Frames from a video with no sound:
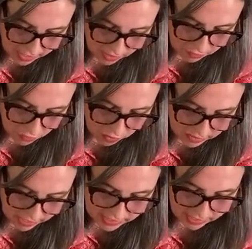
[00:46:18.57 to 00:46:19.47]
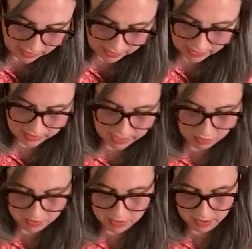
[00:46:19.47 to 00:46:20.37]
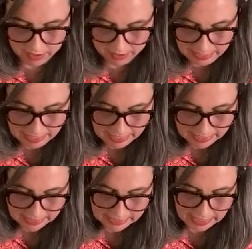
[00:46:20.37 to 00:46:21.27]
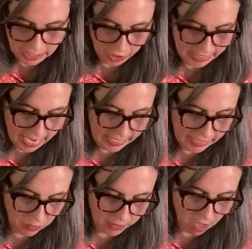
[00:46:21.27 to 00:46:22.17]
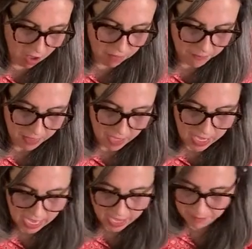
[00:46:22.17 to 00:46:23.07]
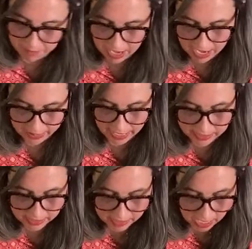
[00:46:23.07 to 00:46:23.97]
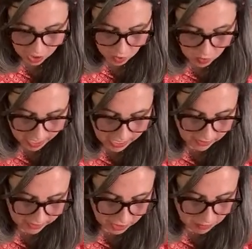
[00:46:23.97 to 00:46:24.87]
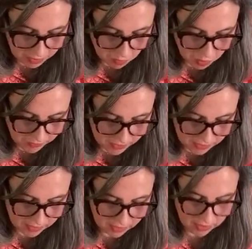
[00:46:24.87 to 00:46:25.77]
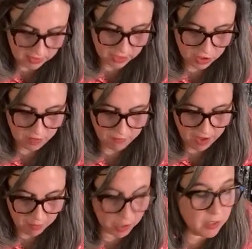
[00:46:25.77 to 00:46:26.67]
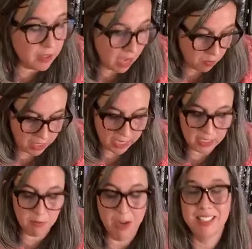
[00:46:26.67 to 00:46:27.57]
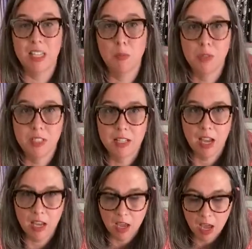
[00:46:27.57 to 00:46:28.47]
and of course I didn't because I was sitting here yakking with y'all. I like to cut away a little bit more of the stitching fabric. That when I did my sample today,